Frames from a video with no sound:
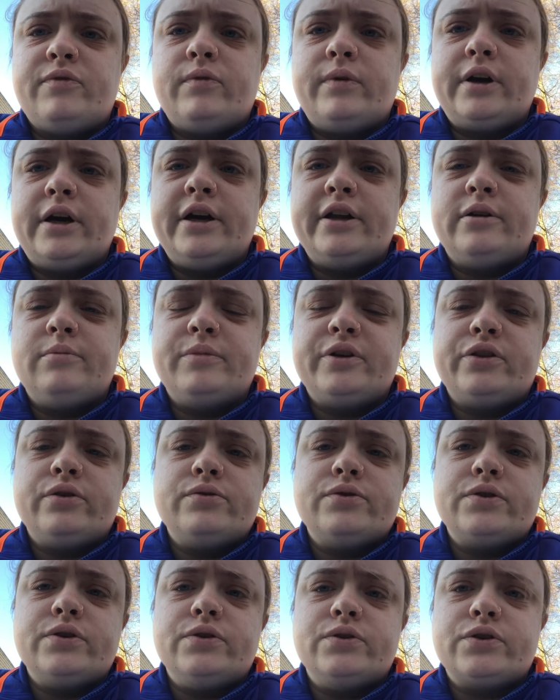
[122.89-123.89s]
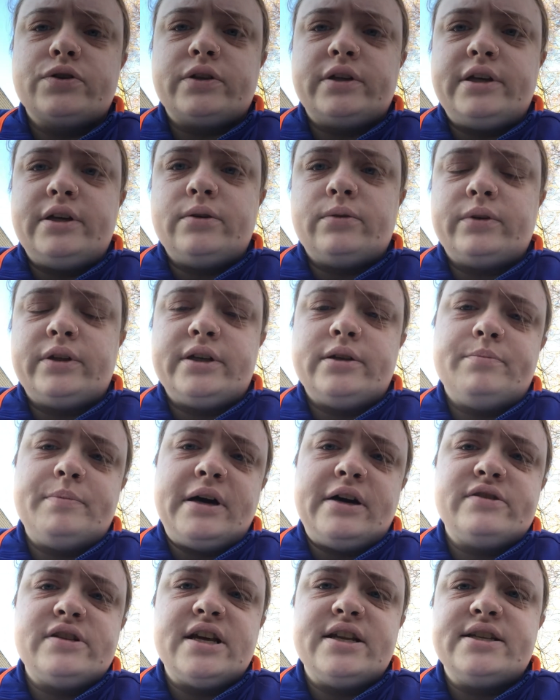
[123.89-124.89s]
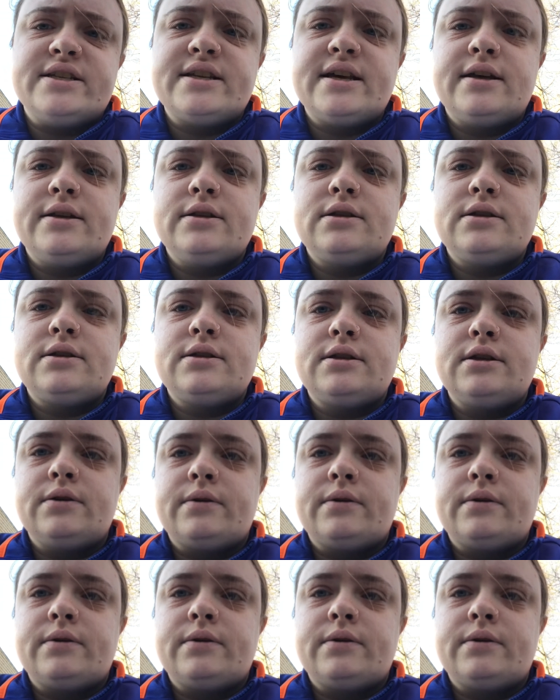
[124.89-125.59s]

of one item, but those are usually only about ten cents.